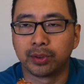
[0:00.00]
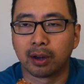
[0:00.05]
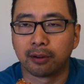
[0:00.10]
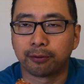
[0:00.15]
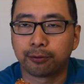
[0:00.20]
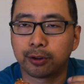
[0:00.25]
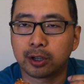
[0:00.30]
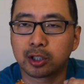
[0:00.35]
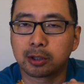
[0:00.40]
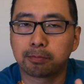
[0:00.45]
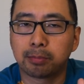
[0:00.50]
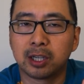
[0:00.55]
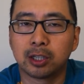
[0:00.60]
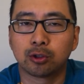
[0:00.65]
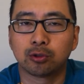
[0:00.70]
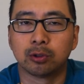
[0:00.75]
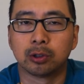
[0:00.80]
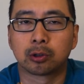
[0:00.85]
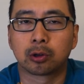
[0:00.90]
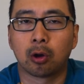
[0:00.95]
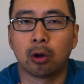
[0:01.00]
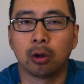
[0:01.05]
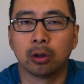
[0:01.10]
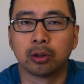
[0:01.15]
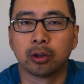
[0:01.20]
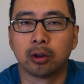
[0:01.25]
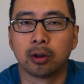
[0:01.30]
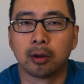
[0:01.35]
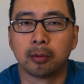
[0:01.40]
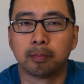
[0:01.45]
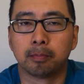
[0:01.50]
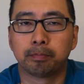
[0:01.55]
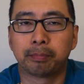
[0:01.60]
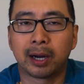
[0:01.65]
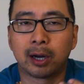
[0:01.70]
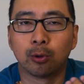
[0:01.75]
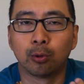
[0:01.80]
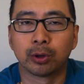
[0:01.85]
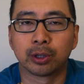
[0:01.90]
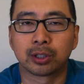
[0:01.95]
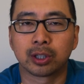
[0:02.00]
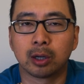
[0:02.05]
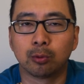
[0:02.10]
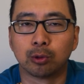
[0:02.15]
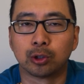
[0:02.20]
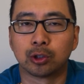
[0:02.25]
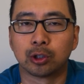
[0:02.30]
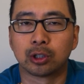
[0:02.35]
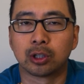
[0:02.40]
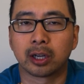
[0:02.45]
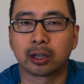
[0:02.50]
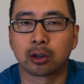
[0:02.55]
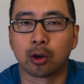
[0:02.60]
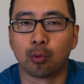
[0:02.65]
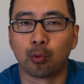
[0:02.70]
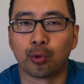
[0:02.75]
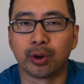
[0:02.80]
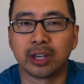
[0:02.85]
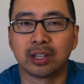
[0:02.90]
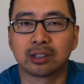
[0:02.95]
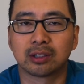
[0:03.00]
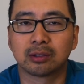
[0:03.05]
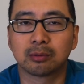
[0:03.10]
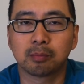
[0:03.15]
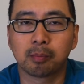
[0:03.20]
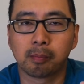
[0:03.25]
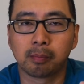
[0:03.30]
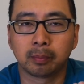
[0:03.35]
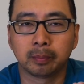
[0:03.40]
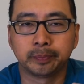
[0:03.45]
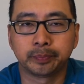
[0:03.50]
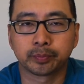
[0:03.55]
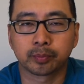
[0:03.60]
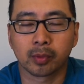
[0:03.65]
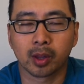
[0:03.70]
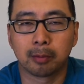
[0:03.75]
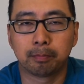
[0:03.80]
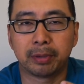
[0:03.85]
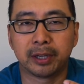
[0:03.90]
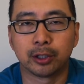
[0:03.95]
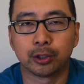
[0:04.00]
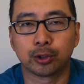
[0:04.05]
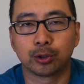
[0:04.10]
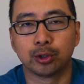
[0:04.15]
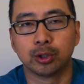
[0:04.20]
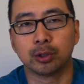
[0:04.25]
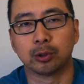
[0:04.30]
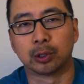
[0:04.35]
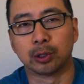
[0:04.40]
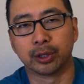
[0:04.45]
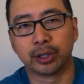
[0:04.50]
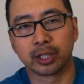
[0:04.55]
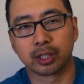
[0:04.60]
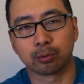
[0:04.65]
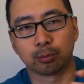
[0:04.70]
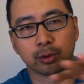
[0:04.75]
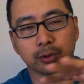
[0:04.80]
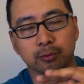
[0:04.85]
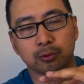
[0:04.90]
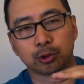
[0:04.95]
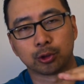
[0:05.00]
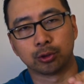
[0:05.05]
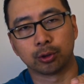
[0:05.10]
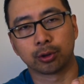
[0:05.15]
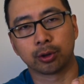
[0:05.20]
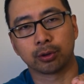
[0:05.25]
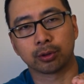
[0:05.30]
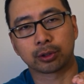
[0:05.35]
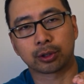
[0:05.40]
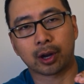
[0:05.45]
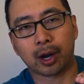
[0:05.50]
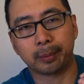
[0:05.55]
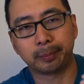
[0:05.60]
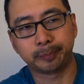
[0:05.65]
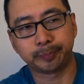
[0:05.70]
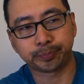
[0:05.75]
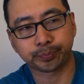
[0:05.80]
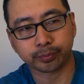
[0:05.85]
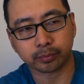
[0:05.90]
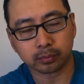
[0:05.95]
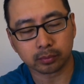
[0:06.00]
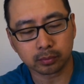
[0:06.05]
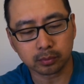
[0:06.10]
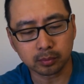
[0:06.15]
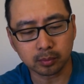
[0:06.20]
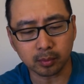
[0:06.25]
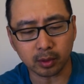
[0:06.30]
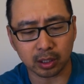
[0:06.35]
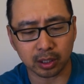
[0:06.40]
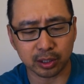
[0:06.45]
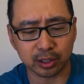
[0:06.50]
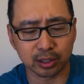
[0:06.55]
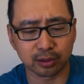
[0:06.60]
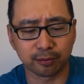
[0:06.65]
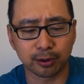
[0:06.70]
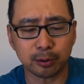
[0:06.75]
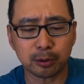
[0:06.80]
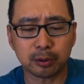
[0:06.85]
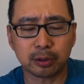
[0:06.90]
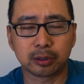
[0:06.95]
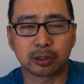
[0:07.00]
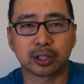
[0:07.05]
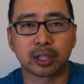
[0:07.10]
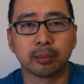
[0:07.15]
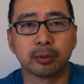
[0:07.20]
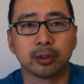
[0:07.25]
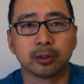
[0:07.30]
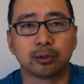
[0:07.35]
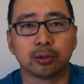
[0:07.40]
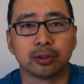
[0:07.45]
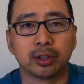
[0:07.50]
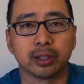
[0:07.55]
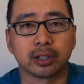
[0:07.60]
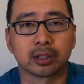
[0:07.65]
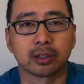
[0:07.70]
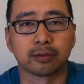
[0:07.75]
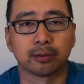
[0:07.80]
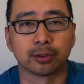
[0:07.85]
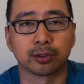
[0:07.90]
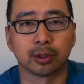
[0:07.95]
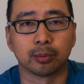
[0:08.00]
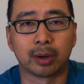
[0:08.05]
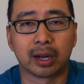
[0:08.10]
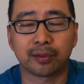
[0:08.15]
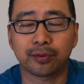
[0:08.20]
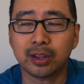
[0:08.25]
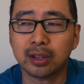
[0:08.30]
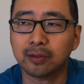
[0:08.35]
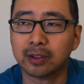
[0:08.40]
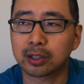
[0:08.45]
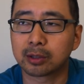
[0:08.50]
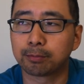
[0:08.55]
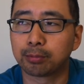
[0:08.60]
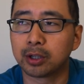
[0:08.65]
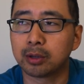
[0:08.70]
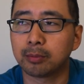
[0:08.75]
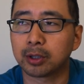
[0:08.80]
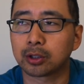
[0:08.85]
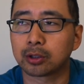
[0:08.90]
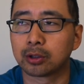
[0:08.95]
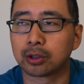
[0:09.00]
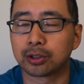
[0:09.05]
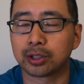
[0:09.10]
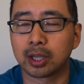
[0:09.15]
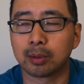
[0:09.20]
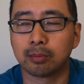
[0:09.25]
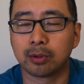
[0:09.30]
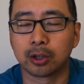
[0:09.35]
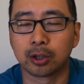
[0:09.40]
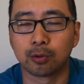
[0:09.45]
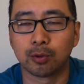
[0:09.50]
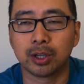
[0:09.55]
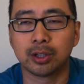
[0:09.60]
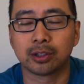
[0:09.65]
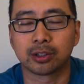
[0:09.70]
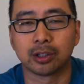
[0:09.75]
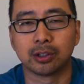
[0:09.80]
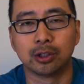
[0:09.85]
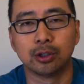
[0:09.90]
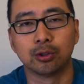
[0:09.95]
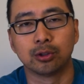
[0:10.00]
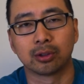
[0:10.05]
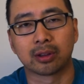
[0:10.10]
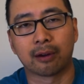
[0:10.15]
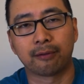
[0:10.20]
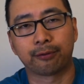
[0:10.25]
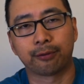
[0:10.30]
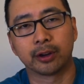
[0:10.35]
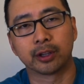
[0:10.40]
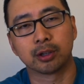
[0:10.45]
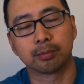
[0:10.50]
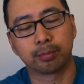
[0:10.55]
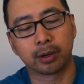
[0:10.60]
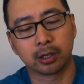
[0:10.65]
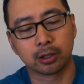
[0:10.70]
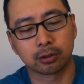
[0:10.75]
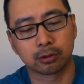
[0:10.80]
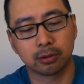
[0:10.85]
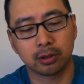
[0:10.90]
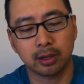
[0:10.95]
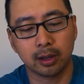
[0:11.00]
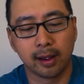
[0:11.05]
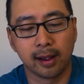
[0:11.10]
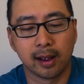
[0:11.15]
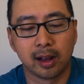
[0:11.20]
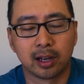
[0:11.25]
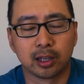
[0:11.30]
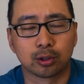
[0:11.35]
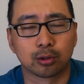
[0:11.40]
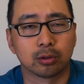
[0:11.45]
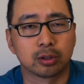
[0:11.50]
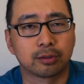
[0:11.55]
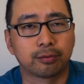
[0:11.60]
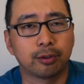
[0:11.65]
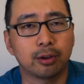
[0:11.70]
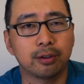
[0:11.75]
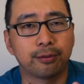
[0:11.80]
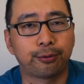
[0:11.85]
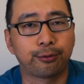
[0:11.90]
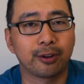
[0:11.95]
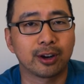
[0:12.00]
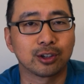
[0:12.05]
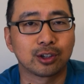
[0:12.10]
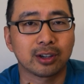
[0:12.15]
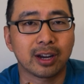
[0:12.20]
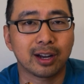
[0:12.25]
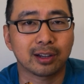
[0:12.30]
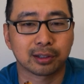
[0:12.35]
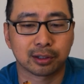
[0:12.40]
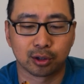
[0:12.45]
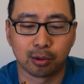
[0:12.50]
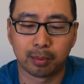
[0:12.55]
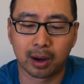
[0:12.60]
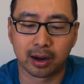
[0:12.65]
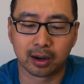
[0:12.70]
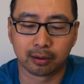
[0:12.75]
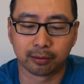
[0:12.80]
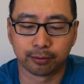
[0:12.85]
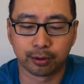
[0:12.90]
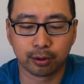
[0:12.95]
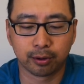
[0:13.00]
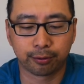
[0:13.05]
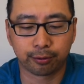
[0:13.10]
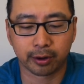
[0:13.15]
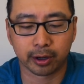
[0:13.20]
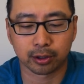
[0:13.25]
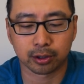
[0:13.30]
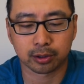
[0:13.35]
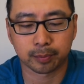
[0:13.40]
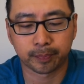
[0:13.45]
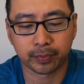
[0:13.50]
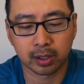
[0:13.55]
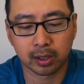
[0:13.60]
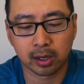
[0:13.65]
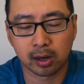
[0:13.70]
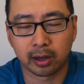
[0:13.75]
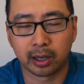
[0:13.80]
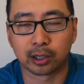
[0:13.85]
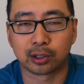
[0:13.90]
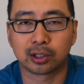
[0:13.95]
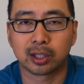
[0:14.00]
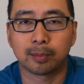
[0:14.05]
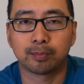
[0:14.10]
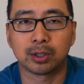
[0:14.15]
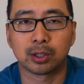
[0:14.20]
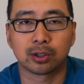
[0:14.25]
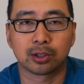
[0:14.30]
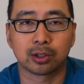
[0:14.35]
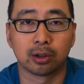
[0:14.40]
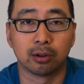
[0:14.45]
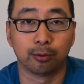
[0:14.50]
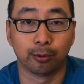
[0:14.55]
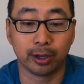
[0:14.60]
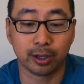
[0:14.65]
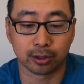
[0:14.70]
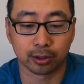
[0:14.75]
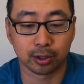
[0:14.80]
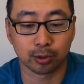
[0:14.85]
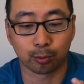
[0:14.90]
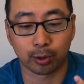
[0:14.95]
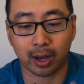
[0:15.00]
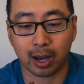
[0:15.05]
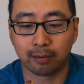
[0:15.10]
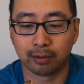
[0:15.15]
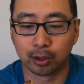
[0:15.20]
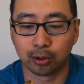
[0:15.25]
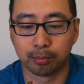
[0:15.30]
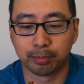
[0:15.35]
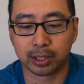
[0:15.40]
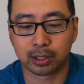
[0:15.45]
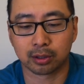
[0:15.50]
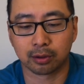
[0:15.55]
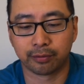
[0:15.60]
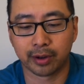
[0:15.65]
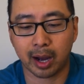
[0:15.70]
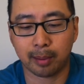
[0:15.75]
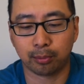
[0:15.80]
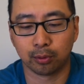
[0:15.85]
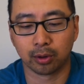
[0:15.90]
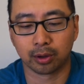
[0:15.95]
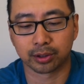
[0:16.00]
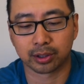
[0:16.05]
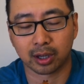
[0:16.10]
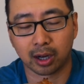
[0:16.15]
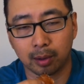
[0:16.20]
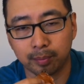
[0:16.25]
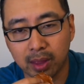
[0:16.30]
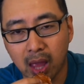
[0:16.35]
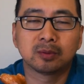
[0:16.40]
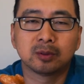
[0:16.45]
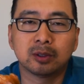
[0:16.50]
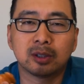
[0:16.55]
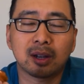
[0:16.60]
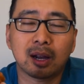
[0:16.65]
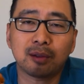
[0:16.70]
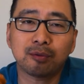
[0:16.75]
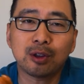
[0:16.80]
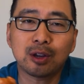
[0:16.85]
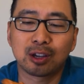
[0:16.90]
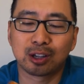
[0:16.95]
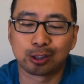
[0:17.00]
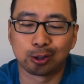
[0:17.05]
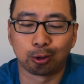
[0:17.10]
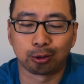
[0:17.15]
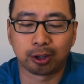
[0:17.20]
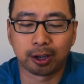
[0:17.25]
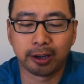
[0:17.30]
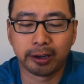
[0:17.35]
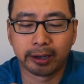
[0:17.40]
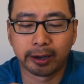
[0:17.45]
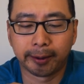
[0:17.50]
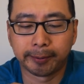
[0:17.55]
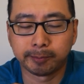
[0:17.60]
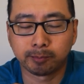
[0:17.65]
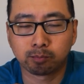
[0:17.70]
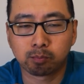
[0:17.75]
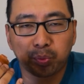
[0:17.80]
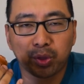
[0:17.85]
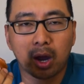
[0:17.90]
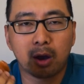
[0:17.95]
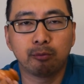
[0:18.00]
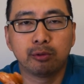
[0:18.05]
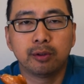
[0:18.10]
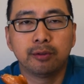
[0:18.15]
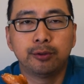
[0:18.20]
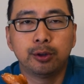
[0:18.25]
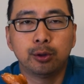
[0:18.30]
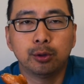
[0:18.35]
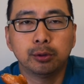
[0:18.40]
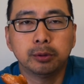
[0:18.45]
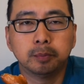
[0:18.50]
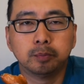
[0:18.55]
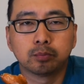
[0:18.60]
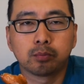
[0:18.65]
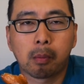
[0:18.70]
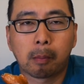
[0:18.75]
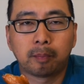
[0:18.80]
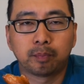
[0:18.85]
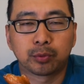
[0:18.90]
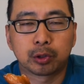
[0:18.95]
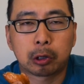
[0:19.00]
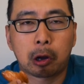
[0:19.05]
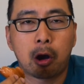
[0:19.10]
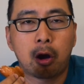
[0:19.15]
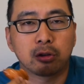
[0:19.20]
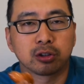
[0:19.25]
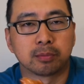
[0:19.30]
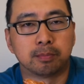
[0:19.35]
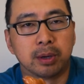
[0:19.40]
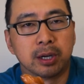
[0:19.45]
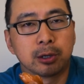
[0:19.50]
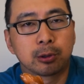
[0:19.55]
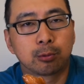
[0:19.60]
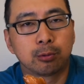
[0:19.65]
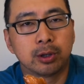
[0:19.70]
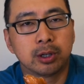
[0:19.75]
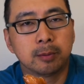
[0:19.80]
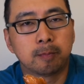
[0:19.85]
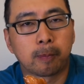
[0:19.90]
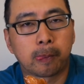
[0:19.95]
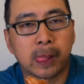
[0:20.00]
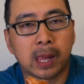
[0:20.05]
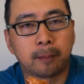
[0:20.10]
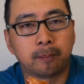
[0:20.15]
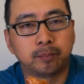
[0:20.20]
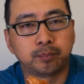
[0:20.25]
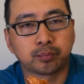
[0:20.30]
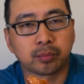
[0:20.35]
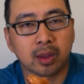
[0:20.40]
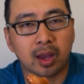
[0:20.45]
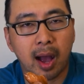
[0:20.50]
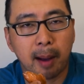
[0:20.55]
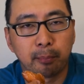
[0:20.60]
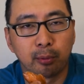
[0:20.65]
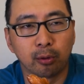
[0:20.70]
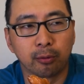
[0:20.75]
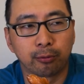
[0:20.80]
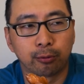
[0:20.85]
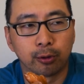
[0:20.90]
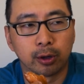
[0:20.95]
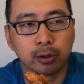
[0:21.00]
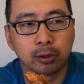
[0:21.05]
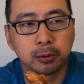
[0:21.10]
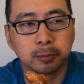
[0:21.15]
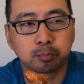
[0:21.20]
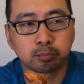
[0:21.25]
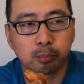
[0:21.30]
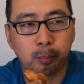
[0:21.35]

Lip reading: French pastry called pain au raisin, which is like a raisin pastry glazed with sugar on top. And it's very similar to this for some. I think that's pretty much the same ingredients that you use on that French pastry. So it's very French-esque about it, very French. Except instead of raisins, we have little bits of apple on top. I think it's okay. I reviewed Carl's Bakery apple fritter